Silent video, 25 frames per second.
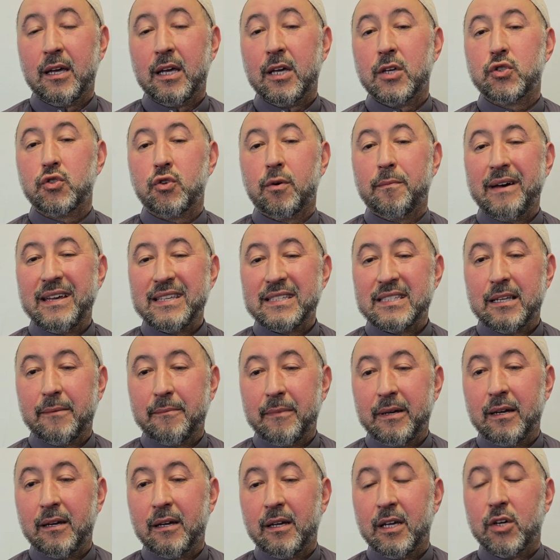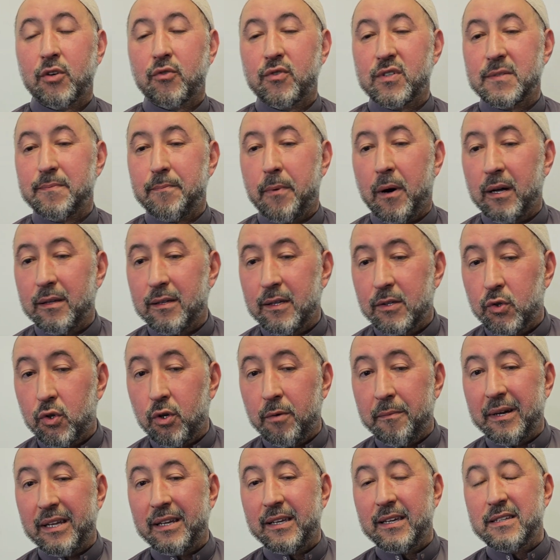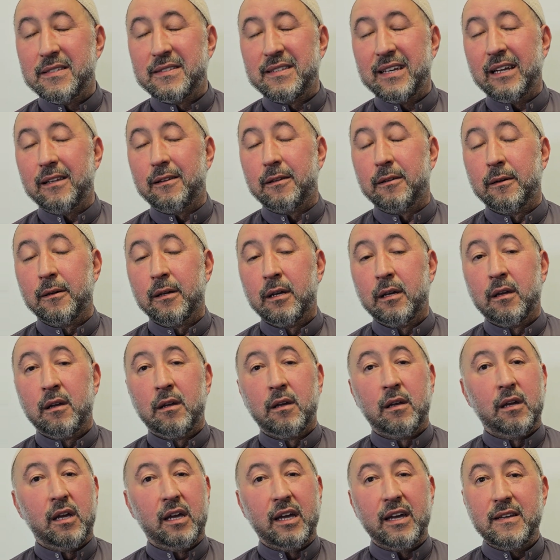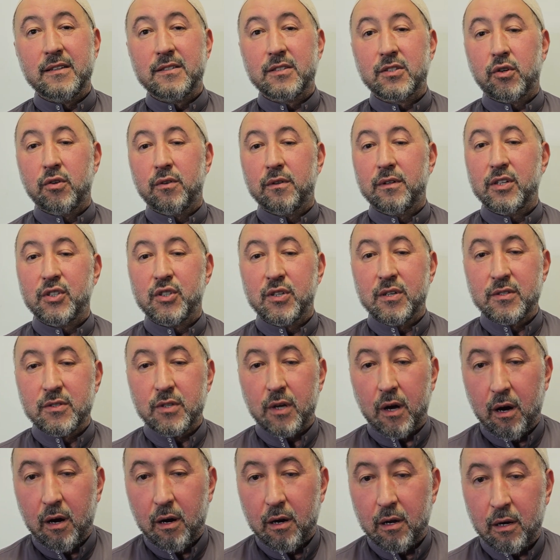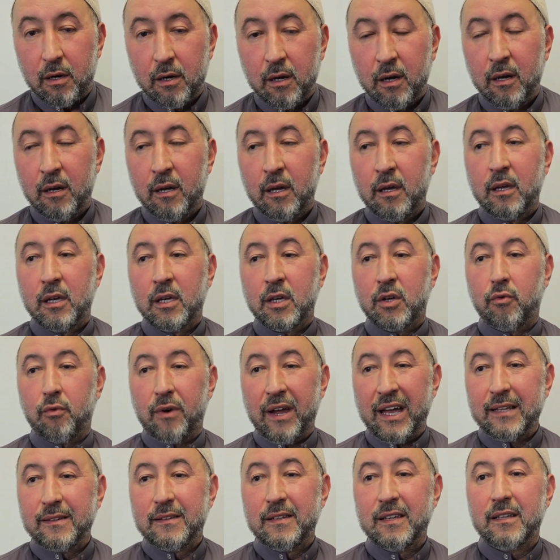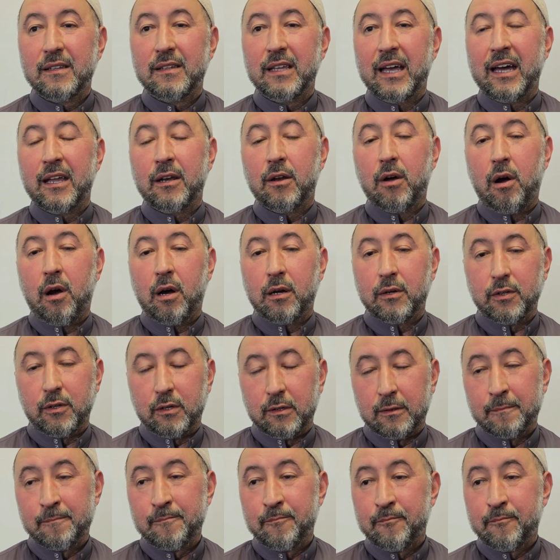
So Maslama responded to him, and he said his conditions are granted and honored.